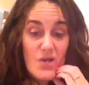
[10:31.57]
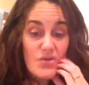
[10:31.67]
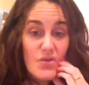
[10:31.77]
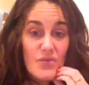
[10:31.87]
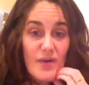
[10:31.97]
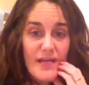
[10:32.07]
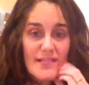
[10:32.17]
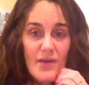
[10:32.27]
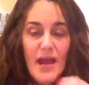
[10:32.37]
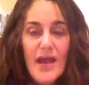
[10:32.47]
So write
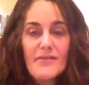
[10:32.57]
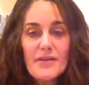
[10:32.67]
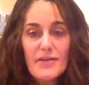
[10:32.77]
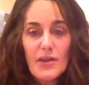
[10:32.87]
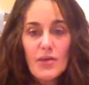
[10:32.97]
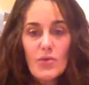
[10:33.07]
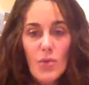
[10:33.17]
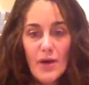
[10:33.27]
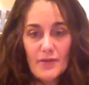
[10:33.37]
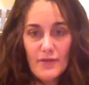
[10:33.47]
down everything you
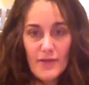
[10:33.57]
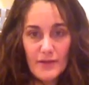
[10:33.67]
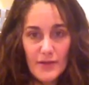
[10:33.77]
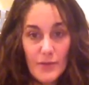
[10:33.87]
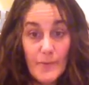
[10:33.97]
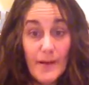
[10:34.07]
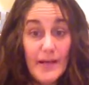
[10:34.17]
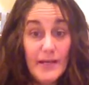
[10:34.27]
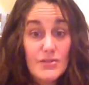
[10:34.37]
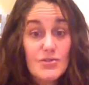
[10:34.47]
want to feel in your
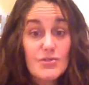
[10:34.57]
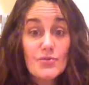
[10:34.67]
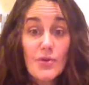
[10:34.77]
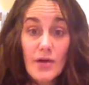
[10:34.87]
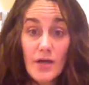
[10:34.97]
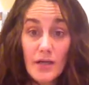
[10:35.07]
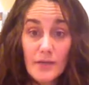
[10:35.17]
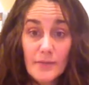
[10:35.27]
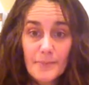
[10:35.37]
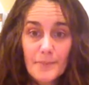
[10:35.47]
body.
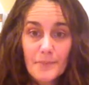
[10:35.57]
Strong,